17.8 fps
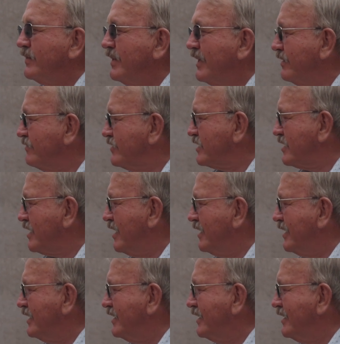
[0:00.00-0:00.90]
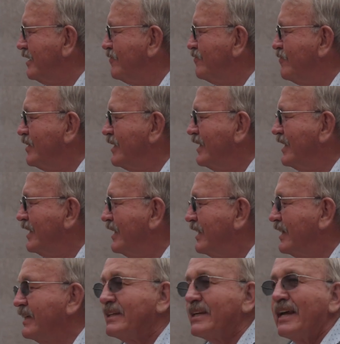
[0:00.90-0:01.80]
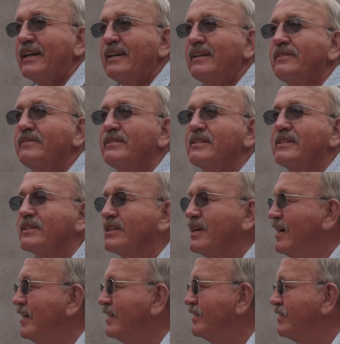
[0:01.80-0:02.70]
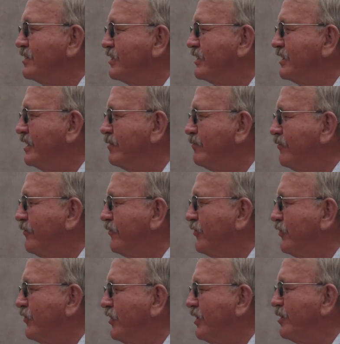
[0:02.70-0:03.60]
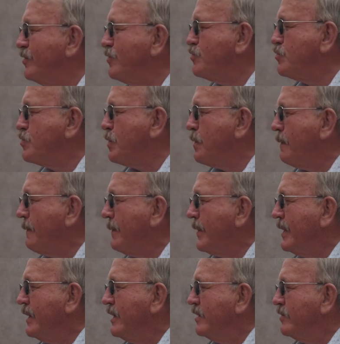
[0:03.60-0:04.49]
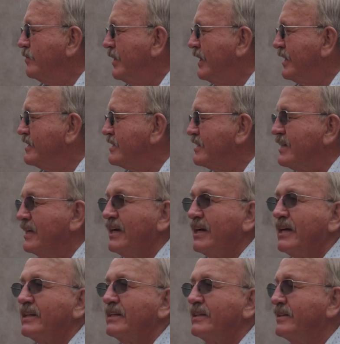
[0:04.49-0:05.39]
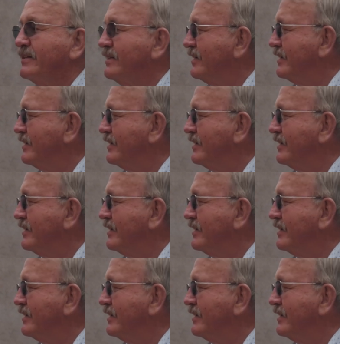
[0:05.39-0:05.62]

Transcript: I've started a endowed scholarship for my son,